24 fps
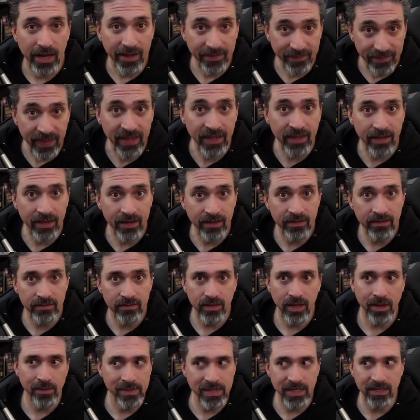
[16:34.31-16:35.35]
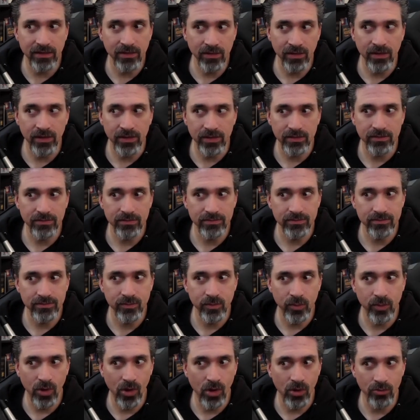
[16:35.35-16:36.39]
And then, I mean, look,
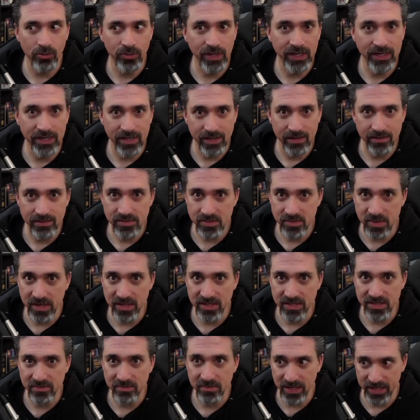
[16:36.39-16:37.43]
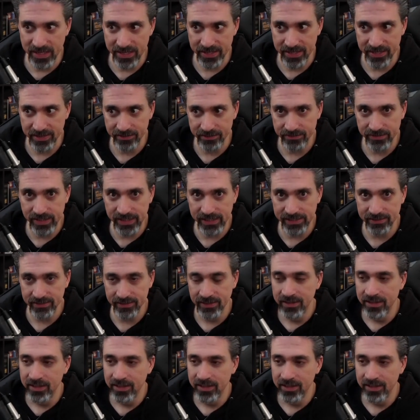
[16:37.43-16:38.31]
we're already spending some money here, right?